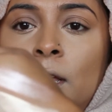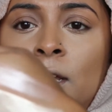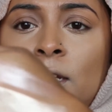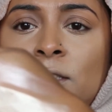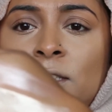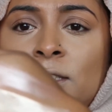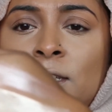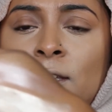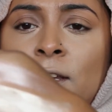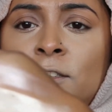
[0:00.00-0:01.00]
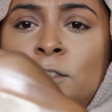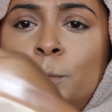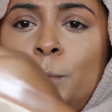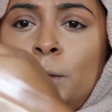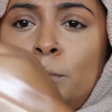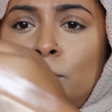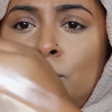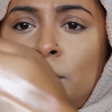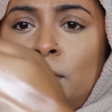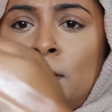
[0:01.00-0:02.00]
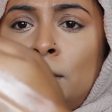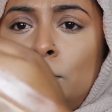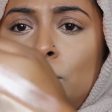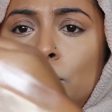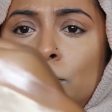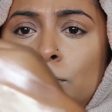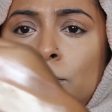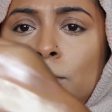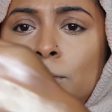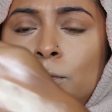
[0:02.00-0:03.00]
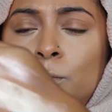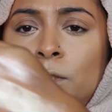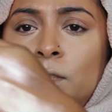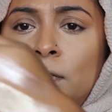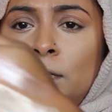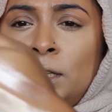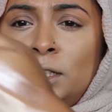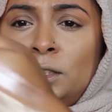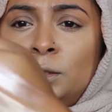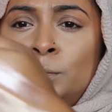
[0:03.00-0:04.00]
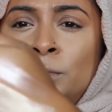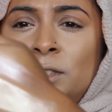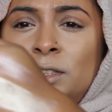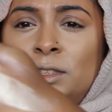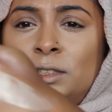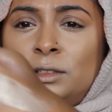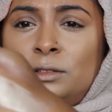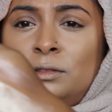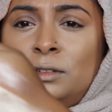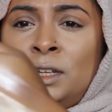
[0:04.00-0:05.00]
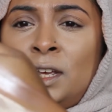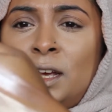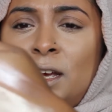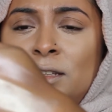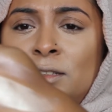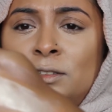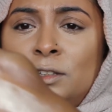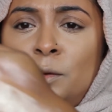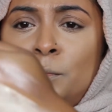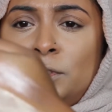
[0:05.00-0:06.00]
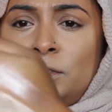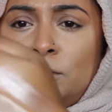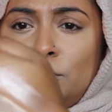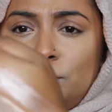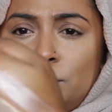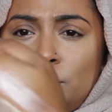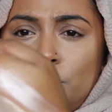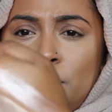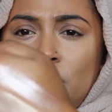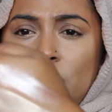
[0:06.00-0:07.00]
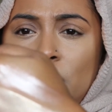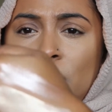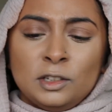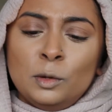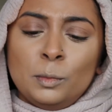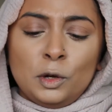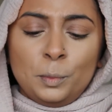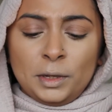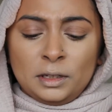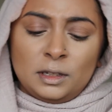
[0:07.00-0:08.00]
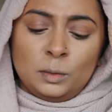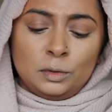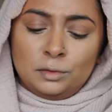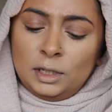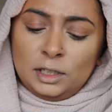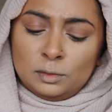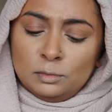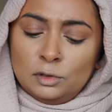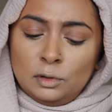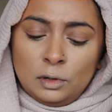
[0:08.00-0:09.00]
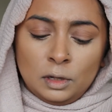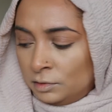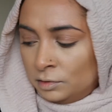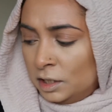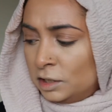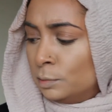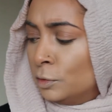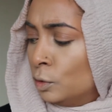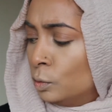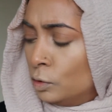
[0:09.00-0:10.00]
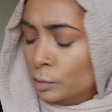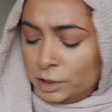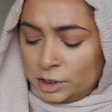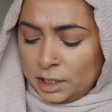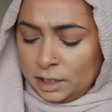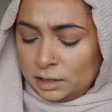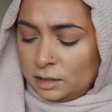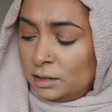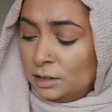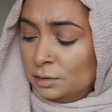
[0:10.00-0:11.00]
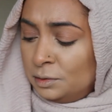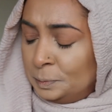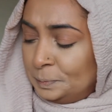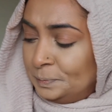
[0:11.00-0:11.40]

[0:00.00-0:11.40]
And it is a little bit more yellow gold, which I like, but still it has some silver to it. So I'm hoping they will release more warmer shades. I don't know.